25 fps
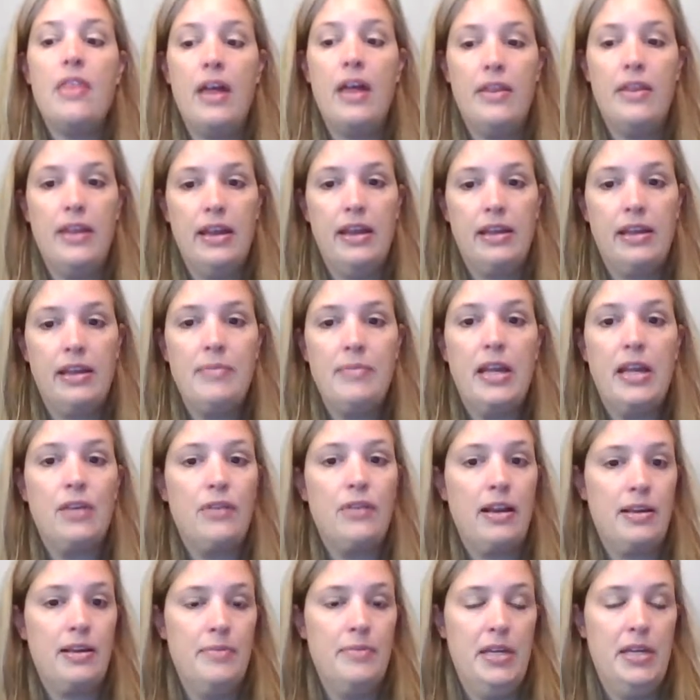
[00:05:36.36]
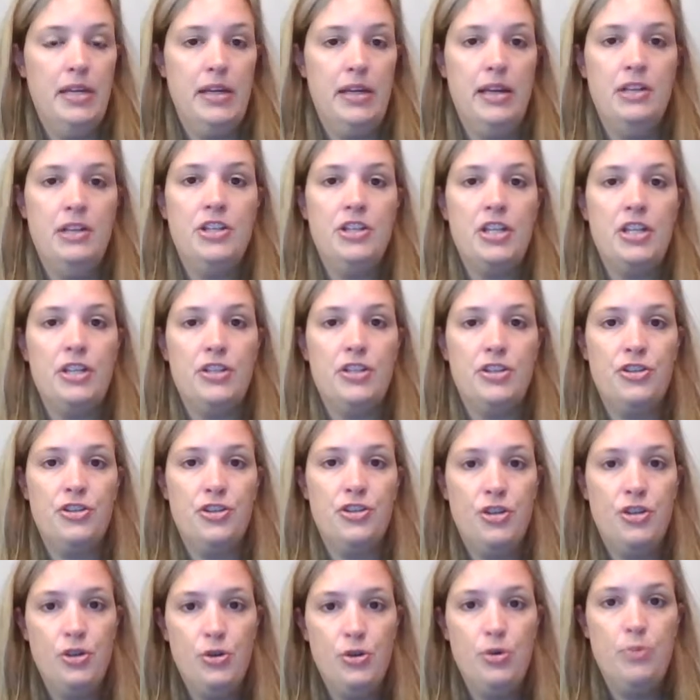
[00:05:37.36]
that they can make recommendations
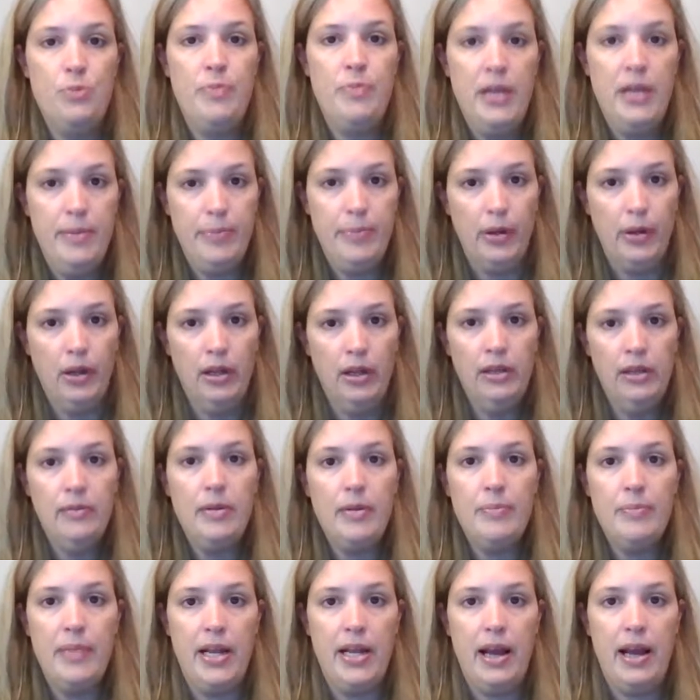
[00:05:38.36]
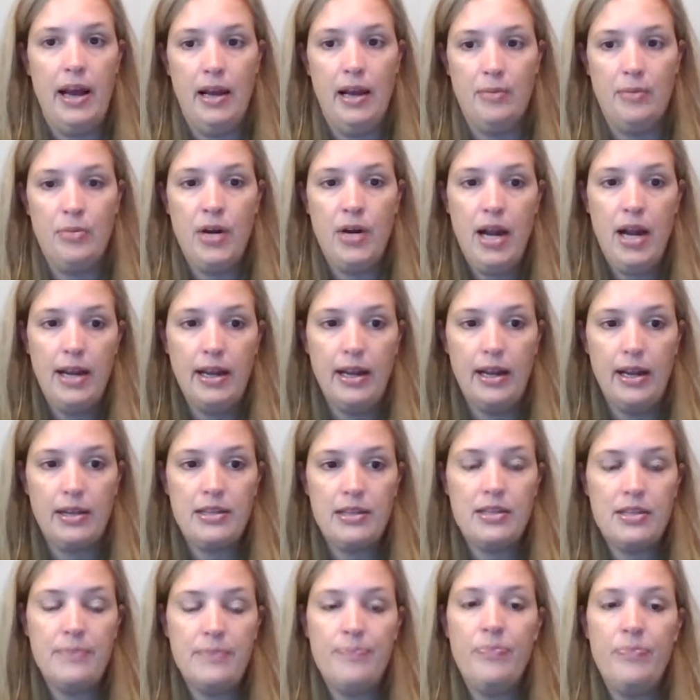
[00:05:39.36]
to people on
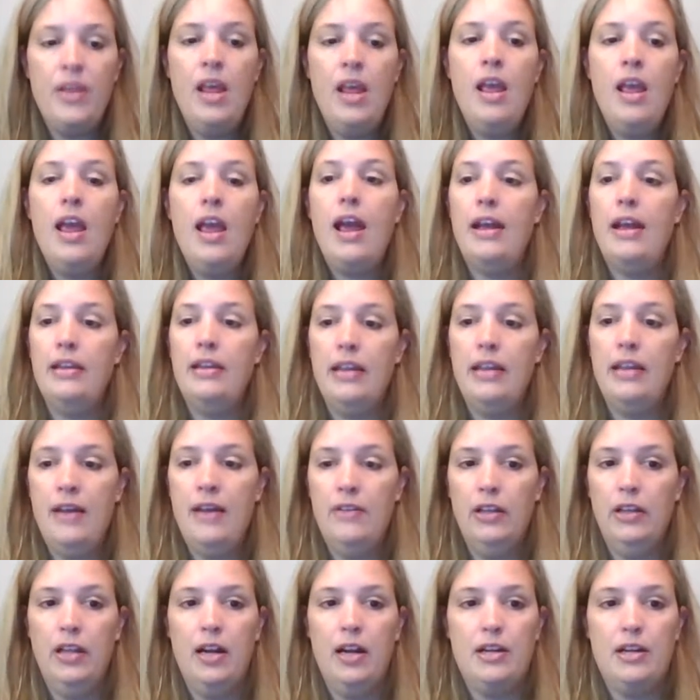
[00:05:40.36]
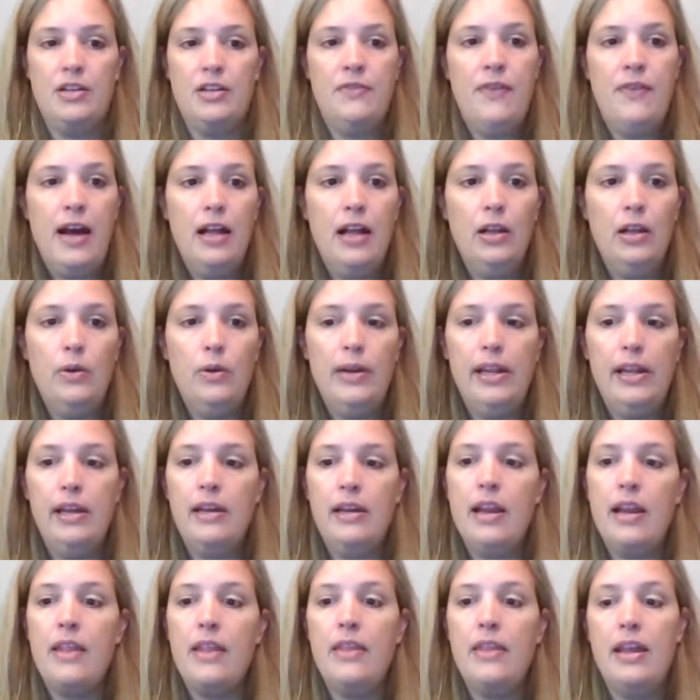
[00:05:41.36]
products. And they have a large
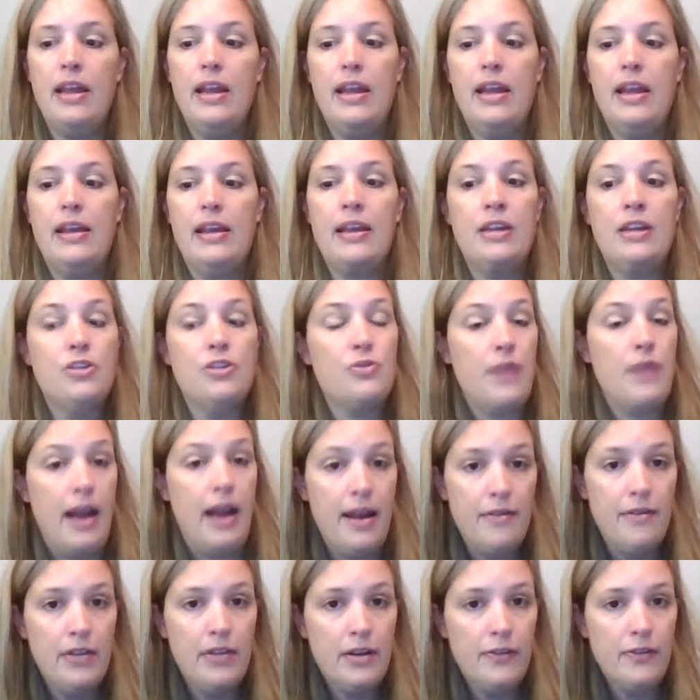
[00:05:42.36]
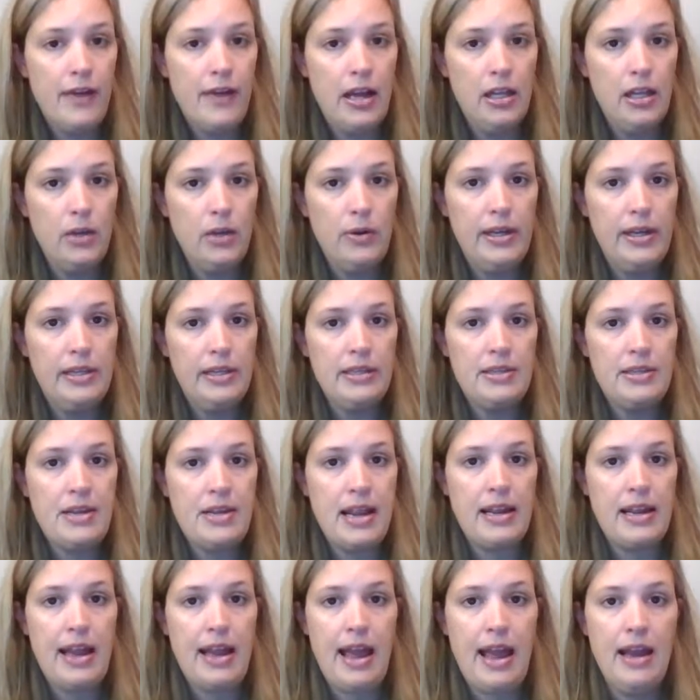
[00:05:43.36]
following, they can drive their following to
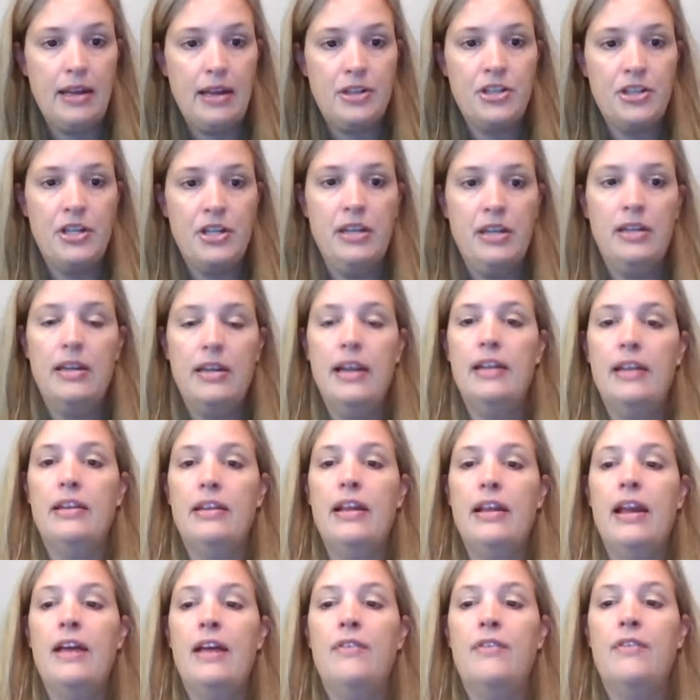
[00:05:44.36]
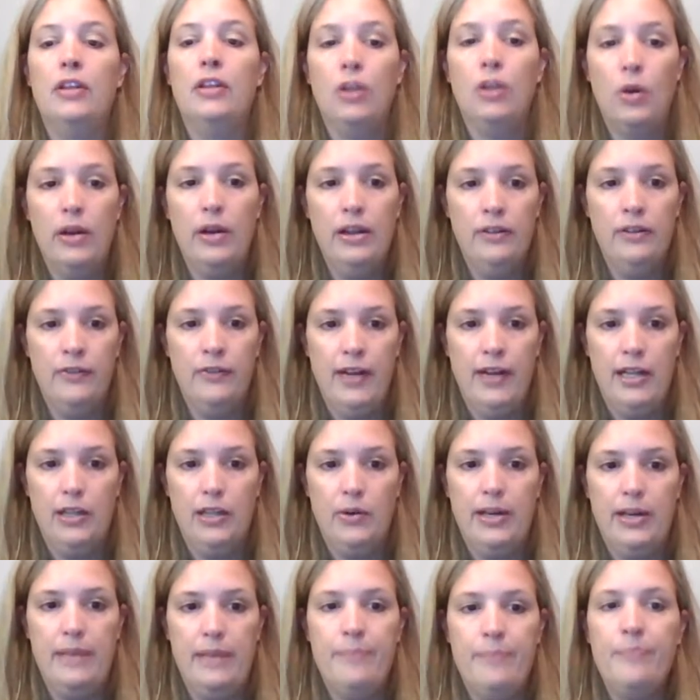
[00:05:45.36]
take action, and they have a loyal
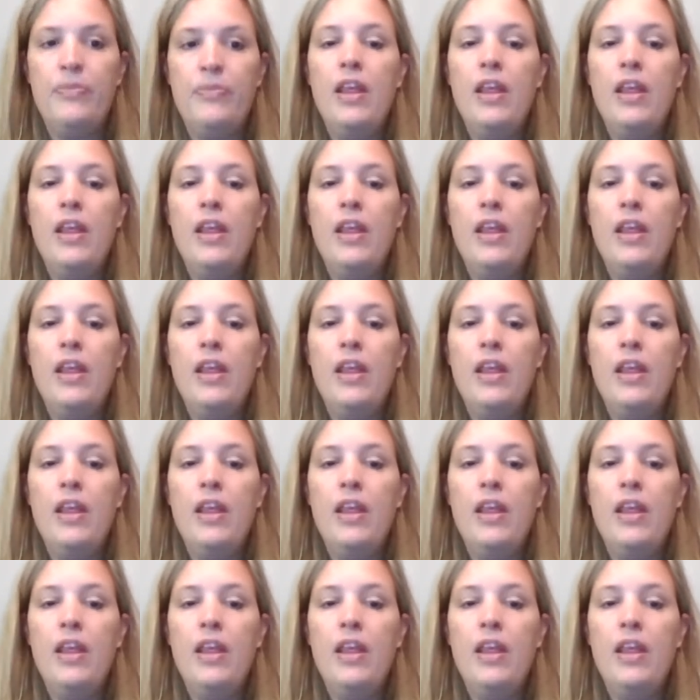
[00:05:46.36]
following.